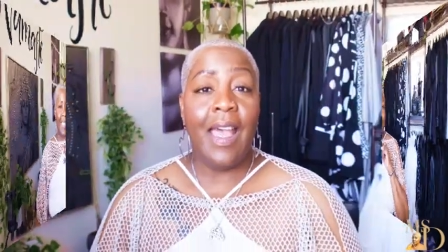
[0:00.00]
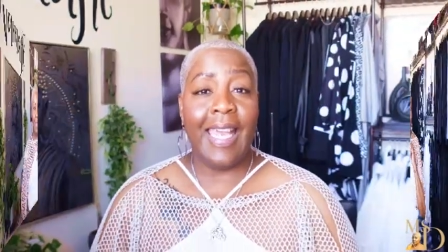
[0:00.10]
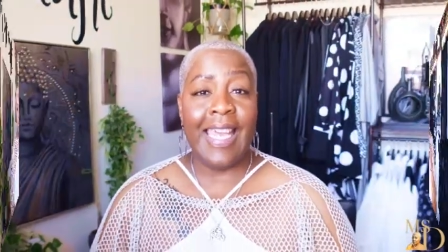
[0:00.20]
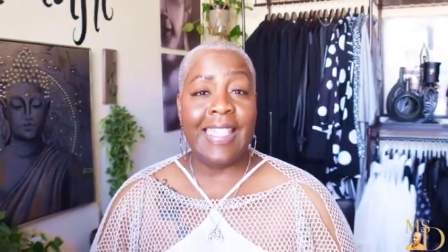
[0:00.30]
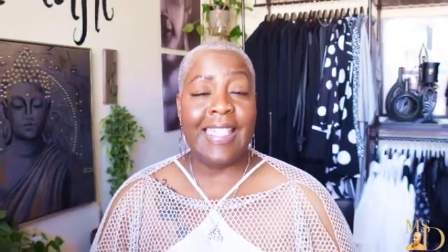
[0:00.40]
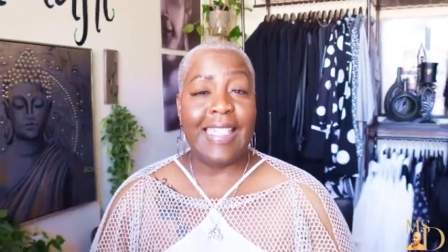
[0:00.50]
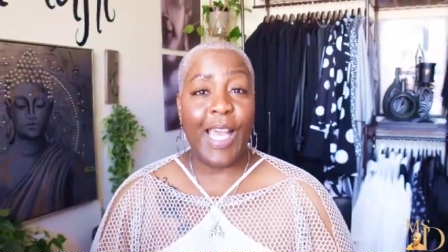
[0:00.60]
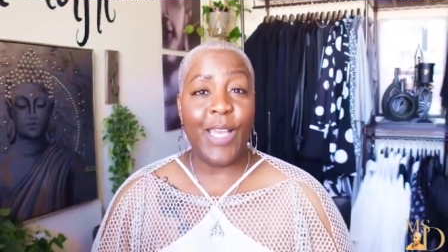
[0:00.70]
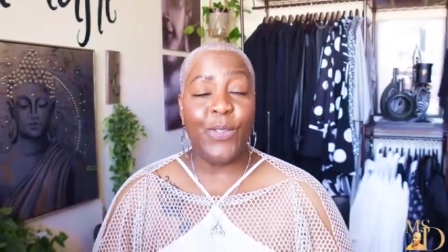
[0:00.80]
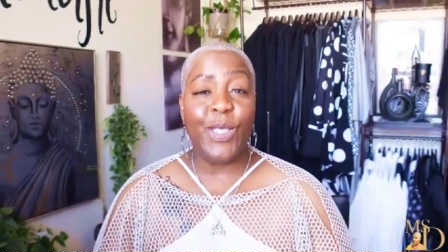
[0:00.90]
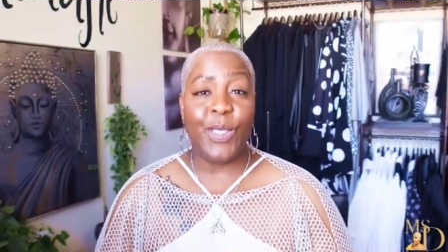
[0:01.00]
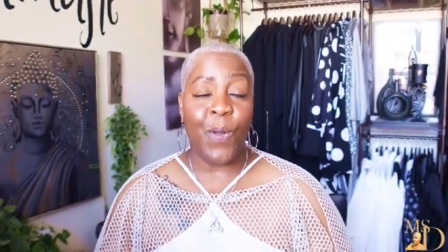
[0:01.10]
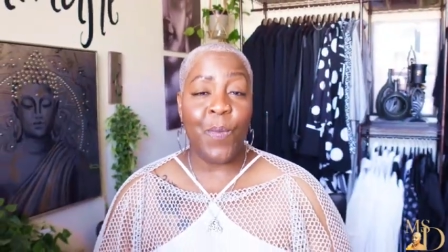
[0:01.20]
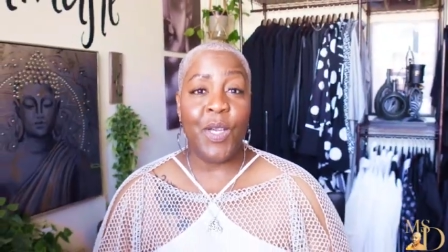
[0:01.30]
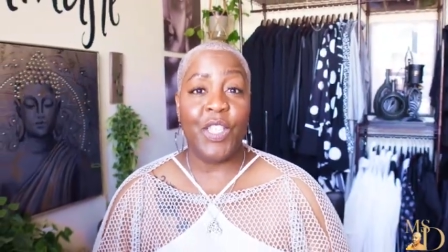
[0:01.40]
Hey kittens, thank you
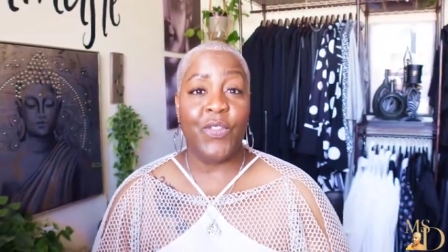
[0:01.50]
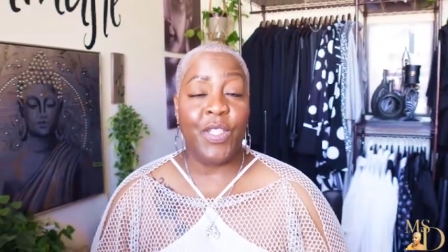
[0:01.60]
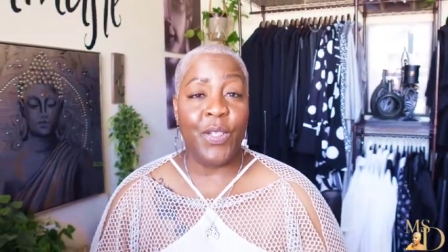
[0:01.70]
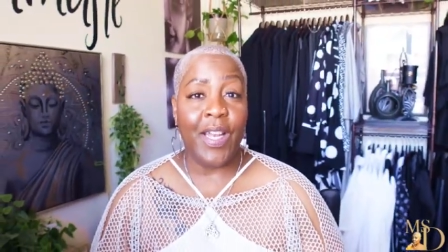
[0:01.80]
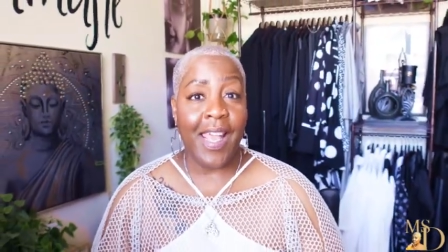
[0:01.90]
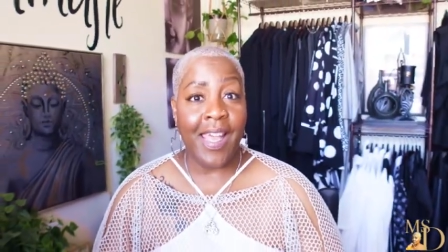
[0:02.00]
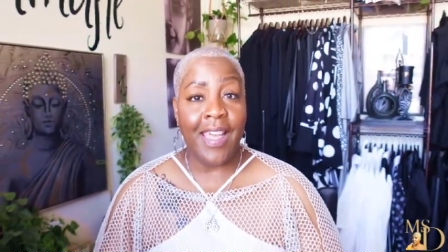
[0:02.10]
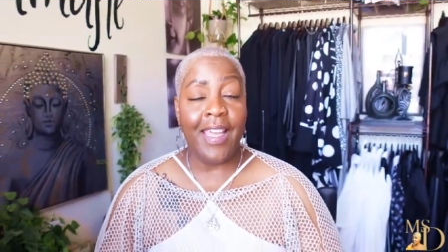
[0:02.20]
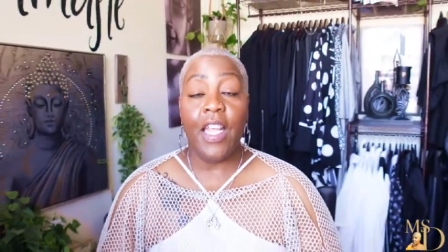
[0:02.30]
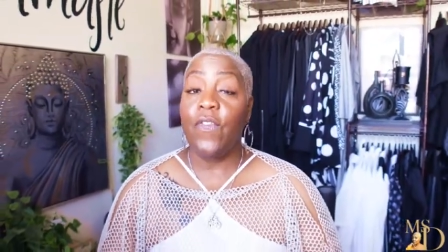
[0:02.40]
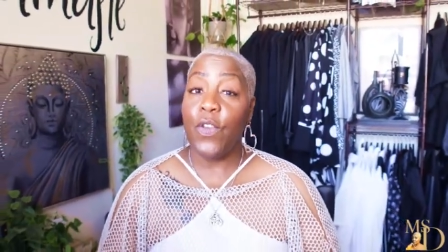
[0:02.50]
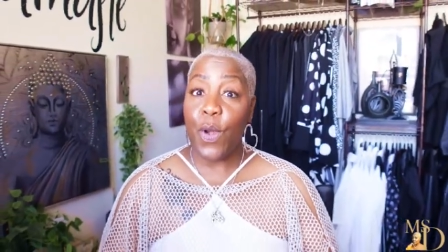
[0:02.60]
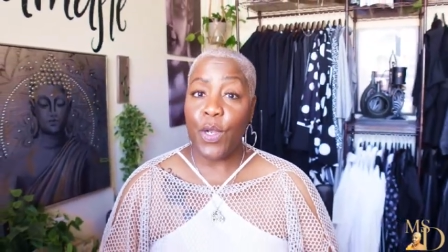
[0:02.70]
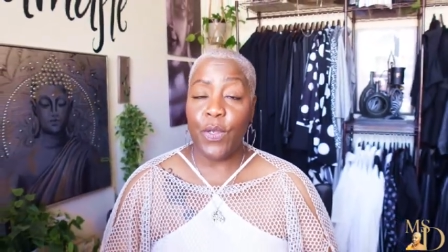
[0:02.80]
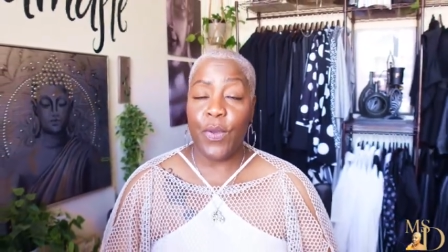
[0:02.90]
so much for tuning in. If you are
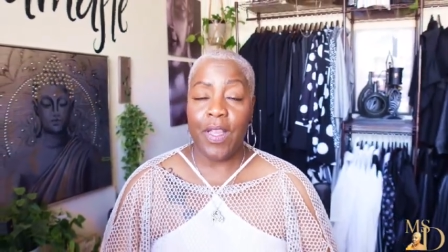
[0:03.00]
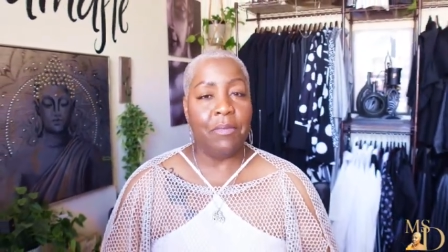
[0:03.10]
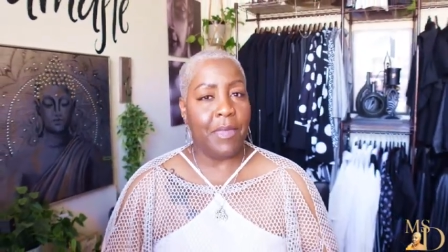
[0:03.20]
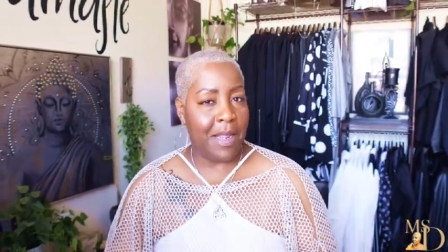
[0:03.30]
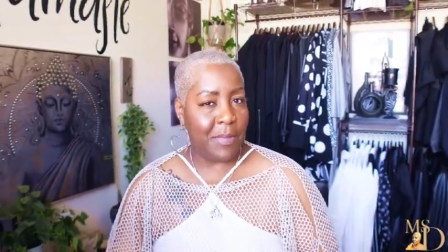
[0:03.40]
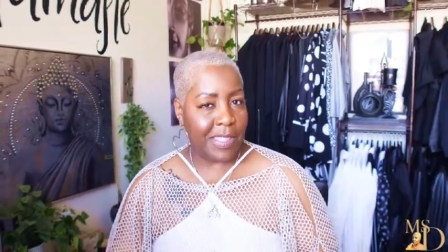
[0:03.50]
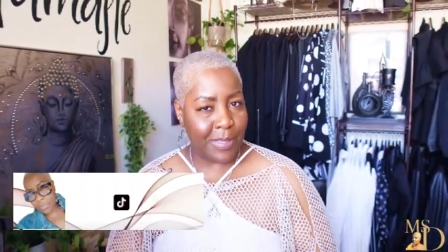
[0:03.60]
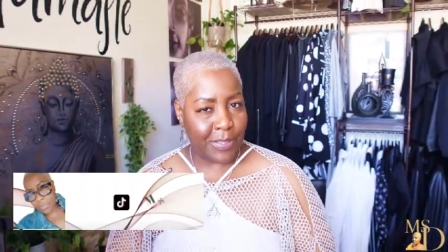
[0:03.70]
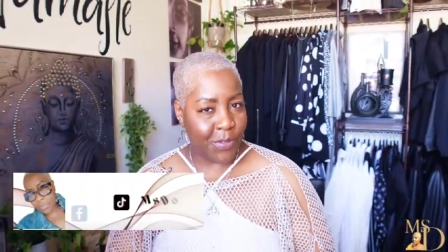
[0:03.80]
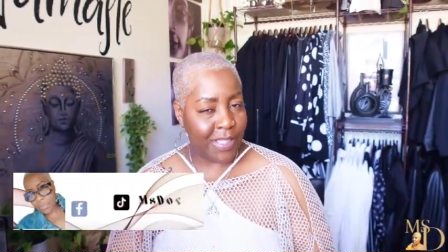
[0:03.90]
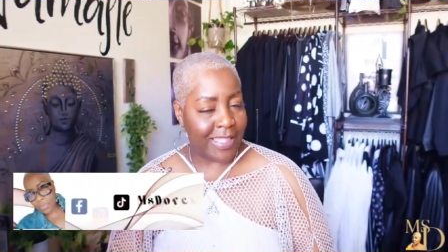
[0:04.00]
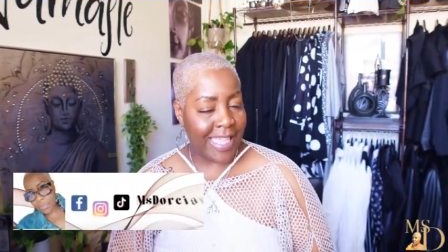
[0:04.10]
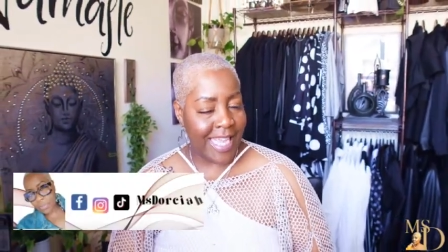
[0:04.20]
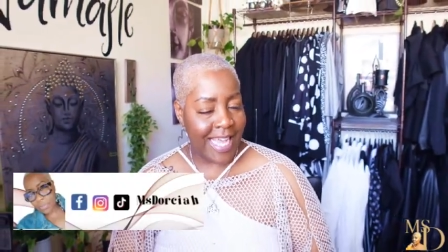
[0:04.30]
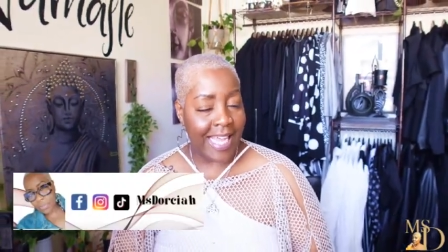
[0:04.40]
new here, my name is Miss
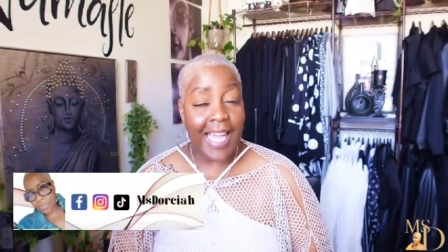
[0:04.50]
Dorciah.